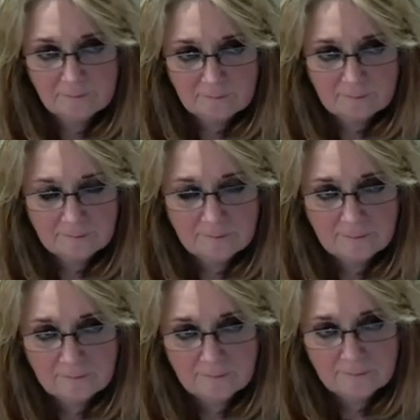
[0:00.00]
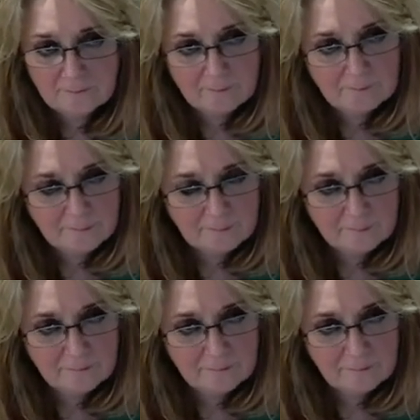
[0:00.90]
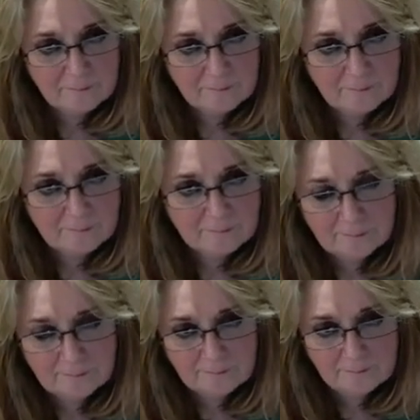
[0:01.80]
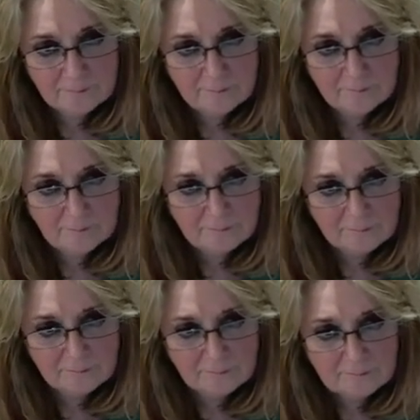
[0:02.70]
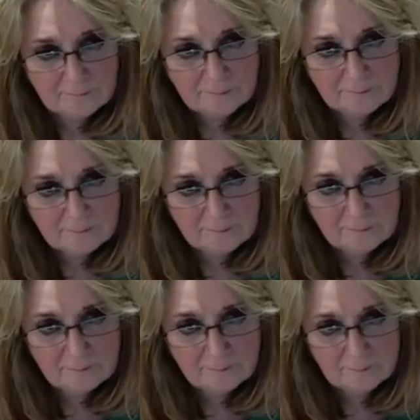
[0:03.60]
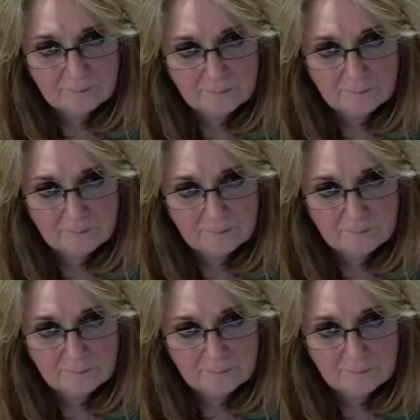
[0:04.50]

(not speaking)